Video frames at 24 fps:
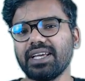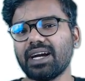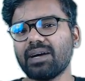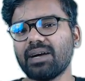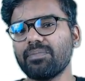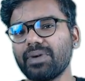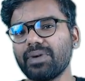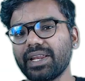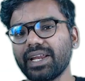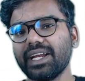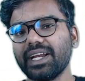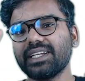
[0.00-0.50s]

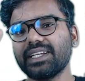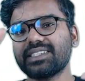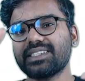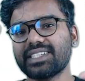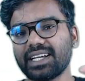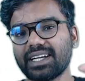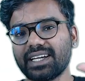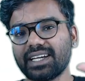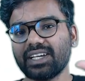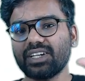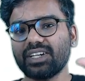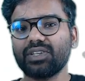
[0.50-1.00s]
upgrade
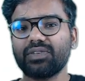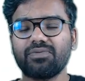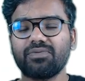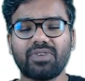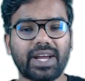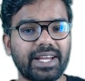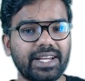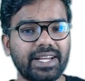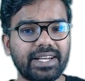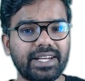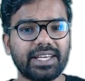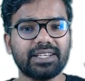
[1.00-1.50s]
checker
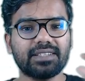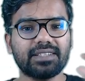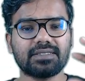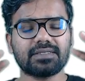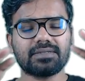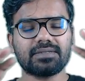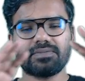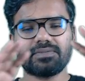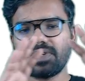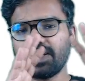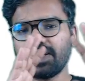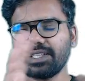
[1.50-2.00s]
findings
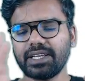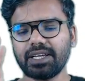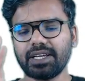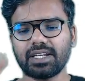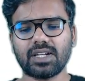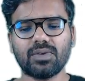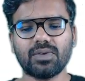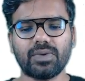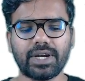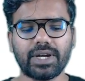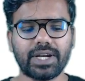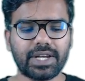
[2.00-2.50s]
and they are
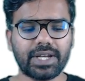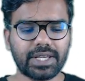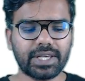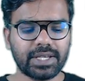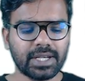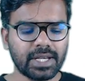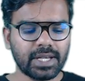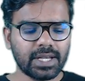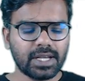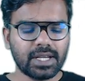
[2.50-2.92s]
now ready.